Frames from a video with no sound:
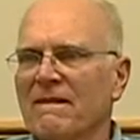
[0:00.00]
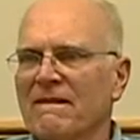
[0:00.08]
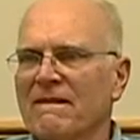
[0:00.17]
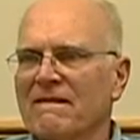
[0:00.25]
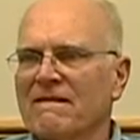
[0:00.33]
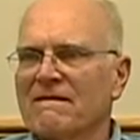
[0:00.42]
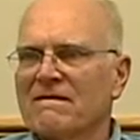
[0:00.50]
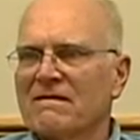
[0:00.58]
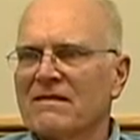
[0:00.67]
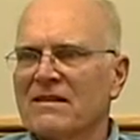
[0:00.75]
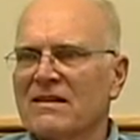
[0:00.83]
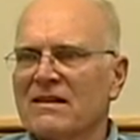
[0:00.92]
be going
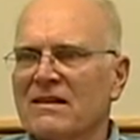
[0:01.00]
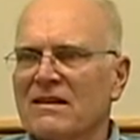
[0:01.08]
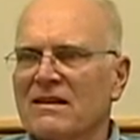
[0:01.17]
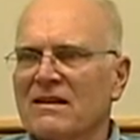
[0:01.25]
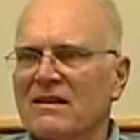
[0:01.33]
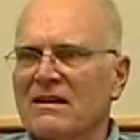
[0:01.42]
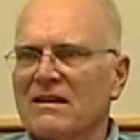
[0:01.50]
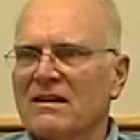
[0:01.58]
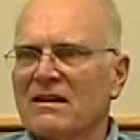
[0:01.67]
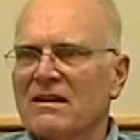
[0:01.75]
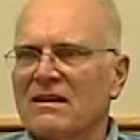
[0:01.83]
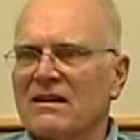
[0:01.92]
over to Vietnam or
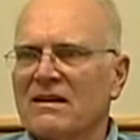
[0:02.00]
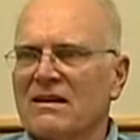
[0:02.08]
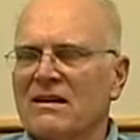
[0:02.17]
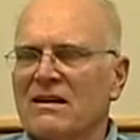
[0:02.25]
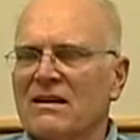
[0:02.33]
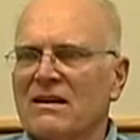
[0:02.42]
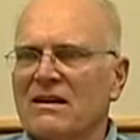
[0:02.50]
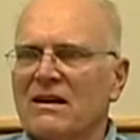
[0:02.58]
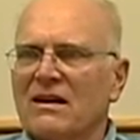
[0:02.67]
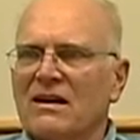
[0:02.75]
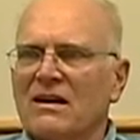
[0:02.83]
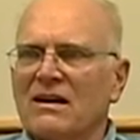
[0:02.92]
being called up or?
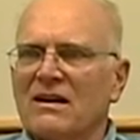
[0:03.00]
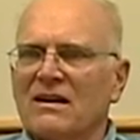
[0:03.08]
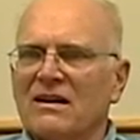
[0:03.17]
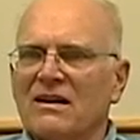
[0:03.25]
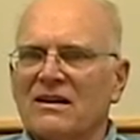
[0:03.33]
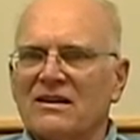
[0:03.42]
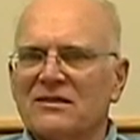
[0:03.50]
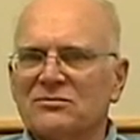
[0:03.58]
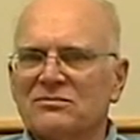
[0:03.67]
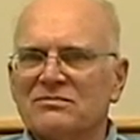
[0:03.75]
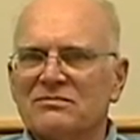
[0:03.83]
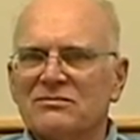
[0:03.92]
Uh,
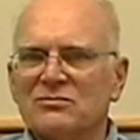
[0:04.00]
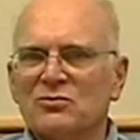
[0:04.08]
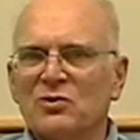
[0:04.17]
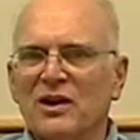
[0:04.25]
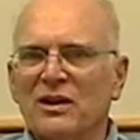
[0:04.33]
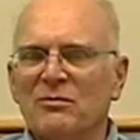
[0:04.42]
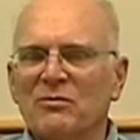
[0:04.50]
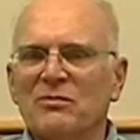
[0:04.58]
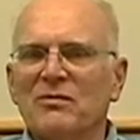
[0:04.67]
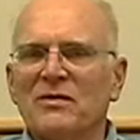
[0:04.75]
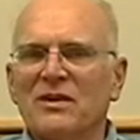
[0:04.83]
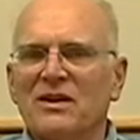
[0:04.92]
well,
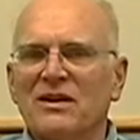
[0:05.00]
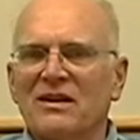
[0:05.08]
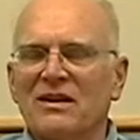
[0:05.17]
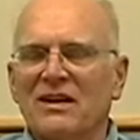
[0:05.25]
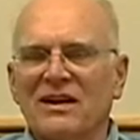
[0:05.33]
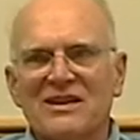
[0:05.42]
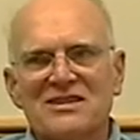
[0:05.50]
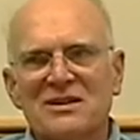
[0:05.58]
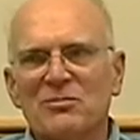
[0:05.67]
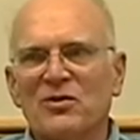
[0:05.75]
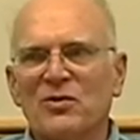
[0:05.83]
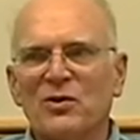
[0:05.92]
like I
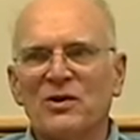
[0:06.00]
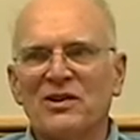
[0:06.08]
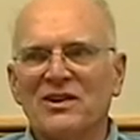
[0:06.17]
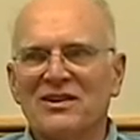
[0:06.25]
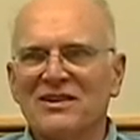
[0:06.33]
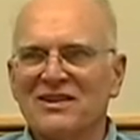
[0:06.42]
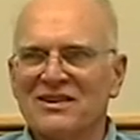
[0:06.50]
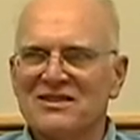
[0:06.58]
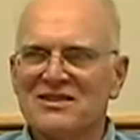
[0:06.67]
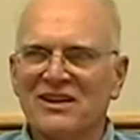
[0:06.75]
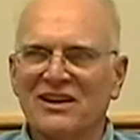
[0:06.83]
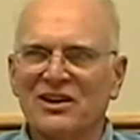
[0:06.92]
said before, the, the
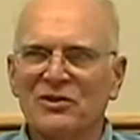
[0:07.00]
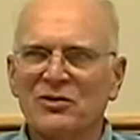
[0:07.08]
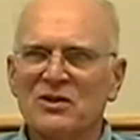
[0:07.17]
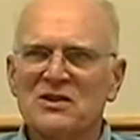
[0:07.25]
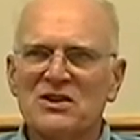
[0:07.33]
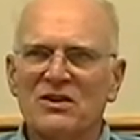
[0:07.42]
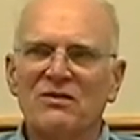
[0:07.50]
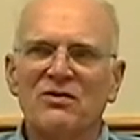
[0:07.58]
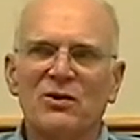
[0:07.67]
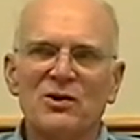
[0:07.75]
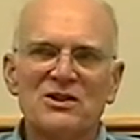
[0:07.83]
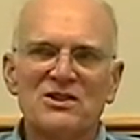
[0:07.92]
Selective Reserve
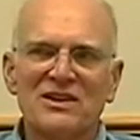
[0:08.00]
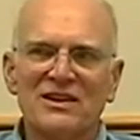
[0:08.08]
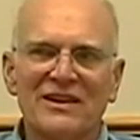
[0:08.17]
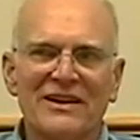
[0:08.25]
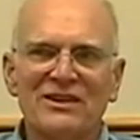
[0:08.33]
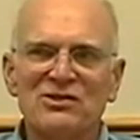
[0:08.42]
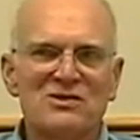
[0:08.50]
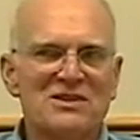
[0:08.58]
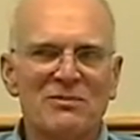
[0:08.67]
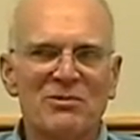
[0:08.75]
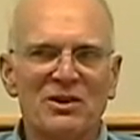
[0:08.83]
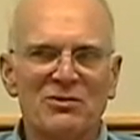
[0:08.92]
Force, and I knew
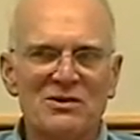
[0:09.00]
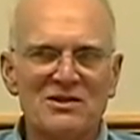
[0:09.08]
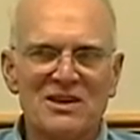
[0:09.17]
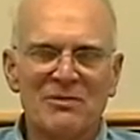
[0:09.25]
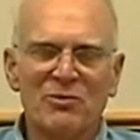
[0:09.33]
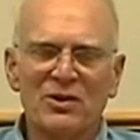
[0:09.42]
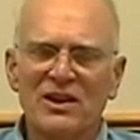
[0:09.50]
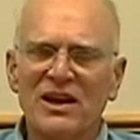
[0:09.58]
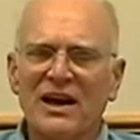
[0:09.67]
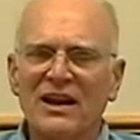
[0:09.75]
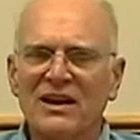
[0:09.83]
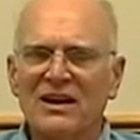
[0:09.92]
something was up with
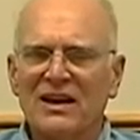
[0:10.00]
that.